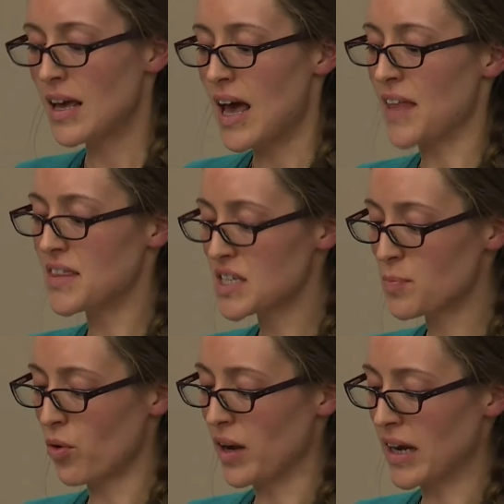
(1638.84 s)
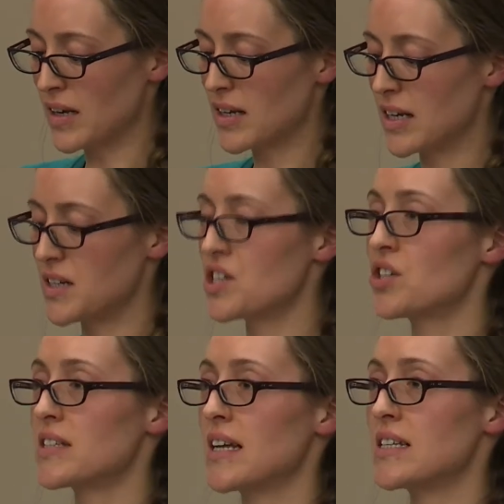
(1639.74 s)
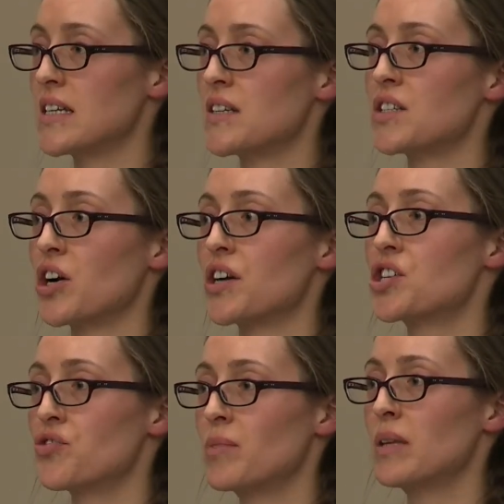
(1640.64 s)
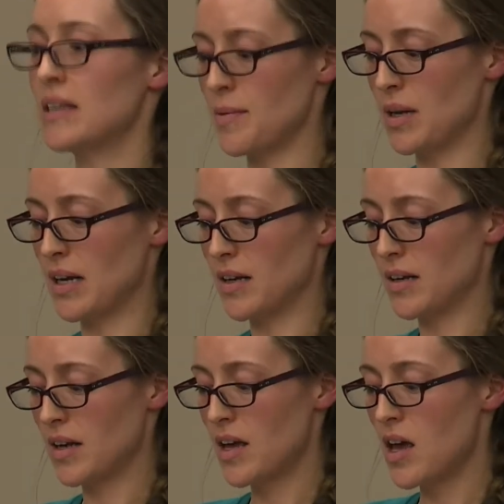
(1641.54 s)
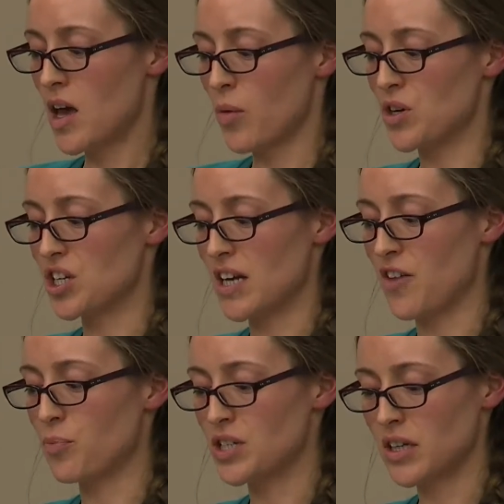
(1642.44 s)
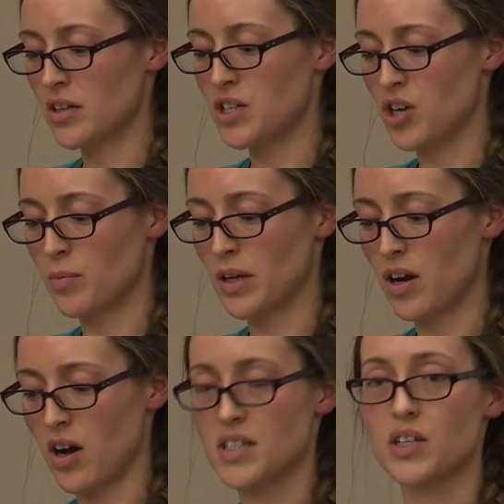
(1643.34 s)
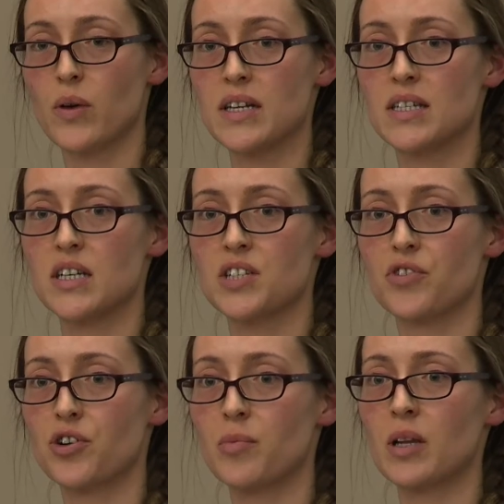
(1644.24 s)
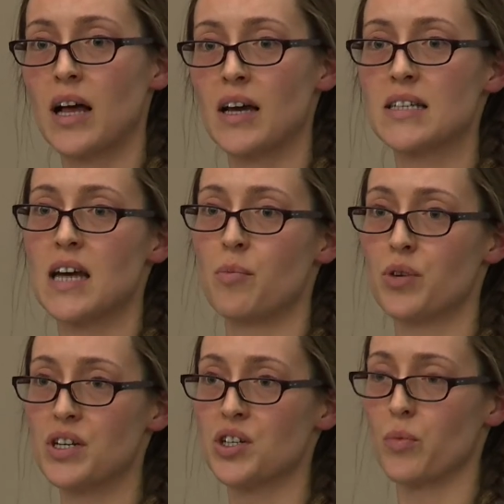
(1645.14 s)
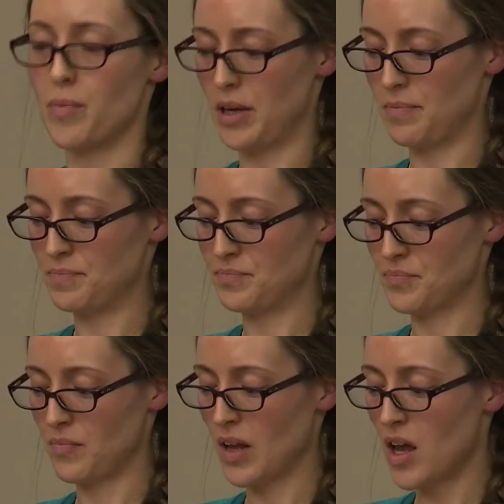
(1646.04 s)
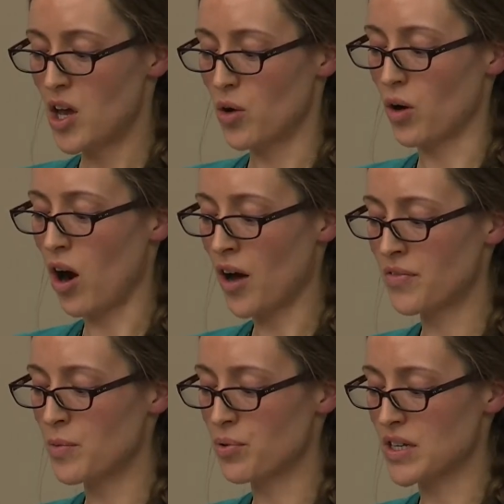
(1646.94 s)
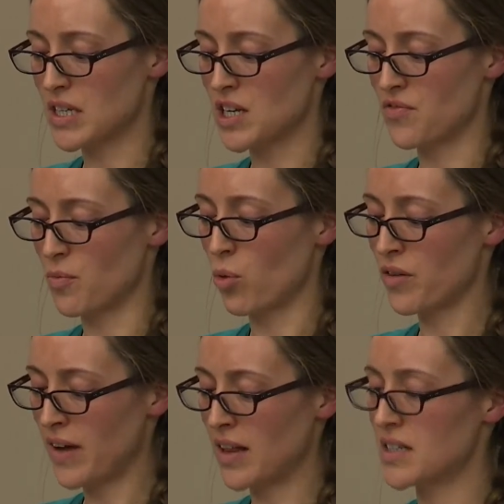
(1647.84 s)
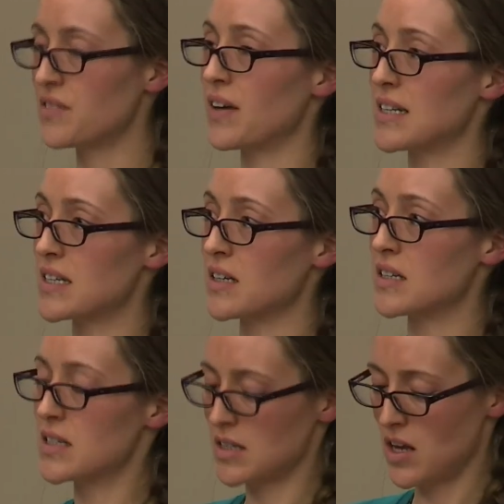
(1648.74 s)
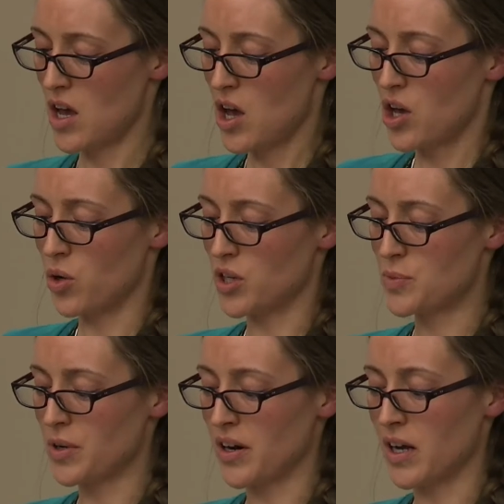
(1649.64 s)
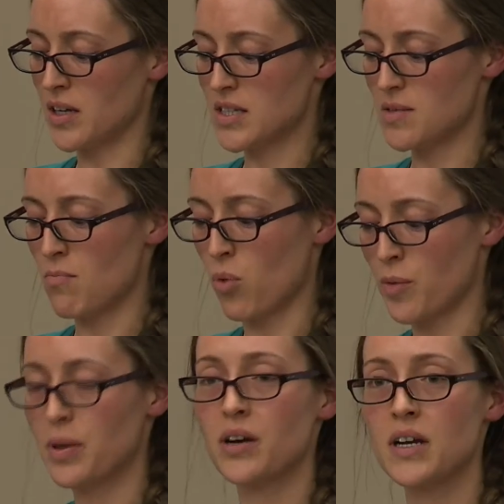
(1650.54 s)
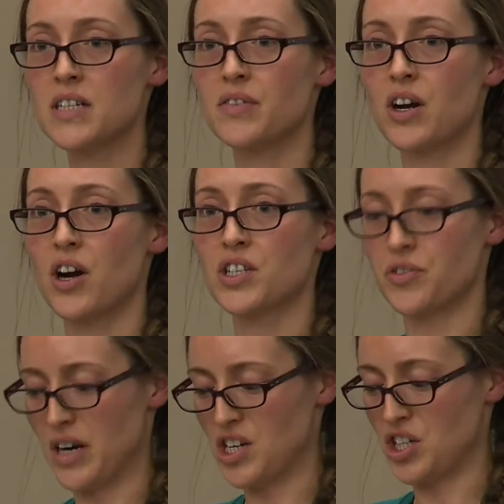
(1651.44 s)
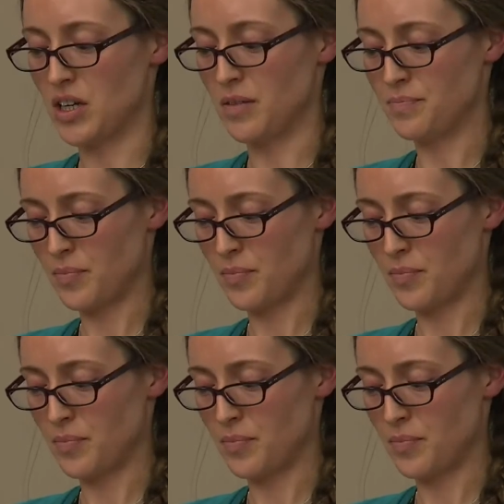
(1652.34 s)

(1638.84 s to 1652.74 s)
At this point, conditional sentences are extremely limited, which can have particularly troubling consequences for criminalized Aboriginal women, who are often imprisoned for more violent offenses, who experience more periods of incarceration,